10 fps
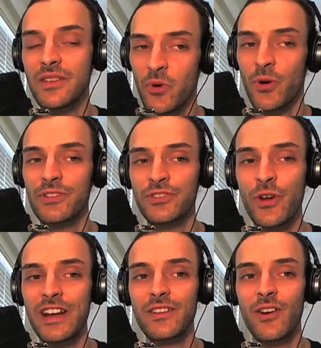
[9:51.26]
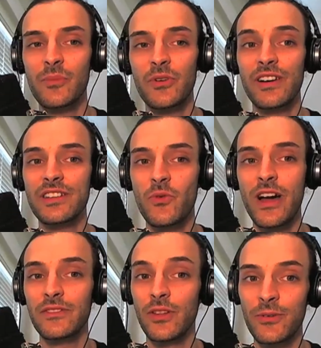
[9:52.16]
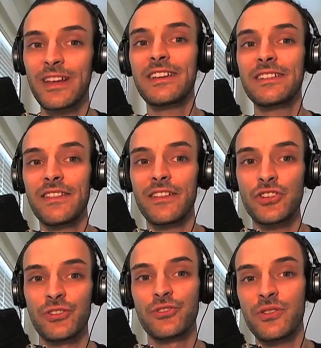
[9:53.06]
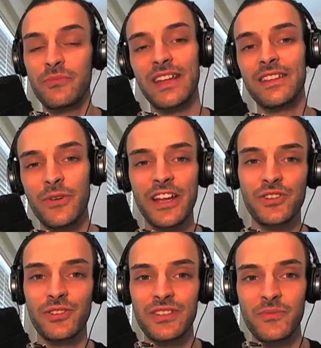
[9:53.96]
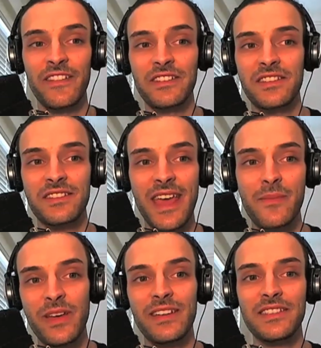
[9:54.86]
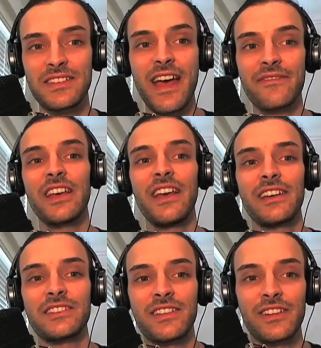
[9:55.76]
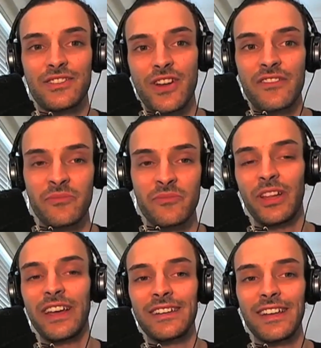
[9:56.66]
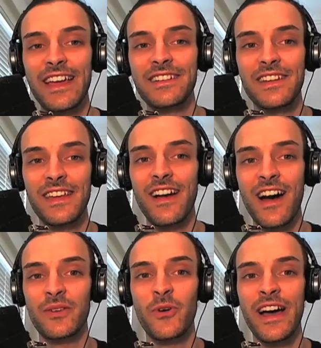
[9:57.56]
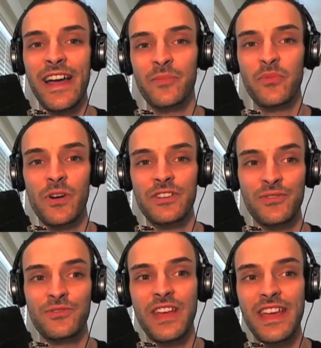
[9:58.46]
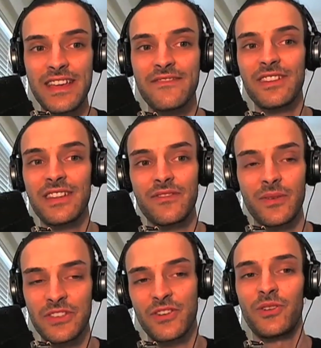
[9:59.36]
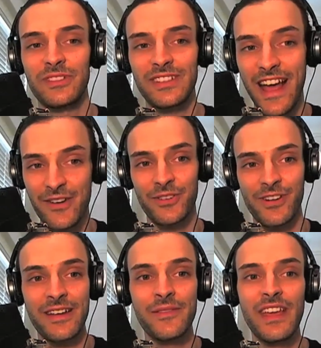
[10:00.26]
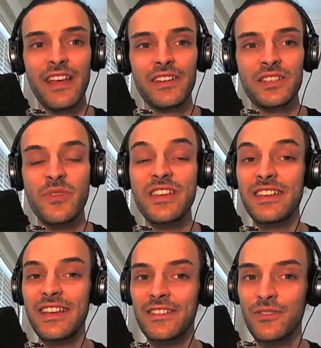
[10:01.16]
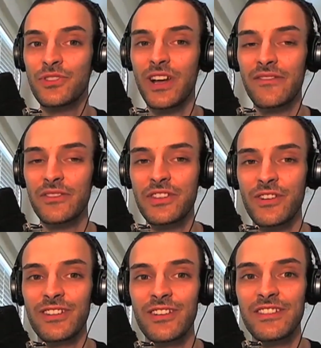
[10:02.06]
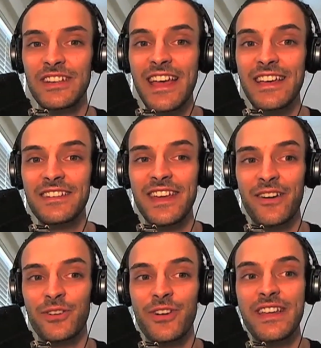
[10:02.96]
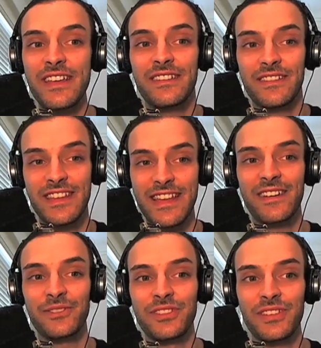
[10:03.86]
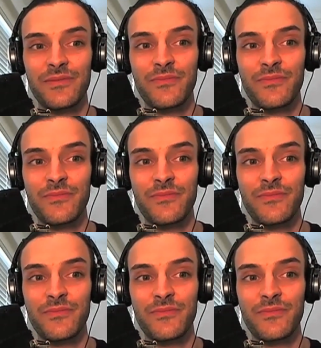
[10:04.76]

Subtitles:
supporters greeted Harper and his wife Laureen and their children Ben and Rachel, as well as his campaign staff, as the Conservative plane landed at Ottawa Airport Tuesday evening from his home in Calgary. Speaking at a news conference earlier in the day in Calgary, he hailed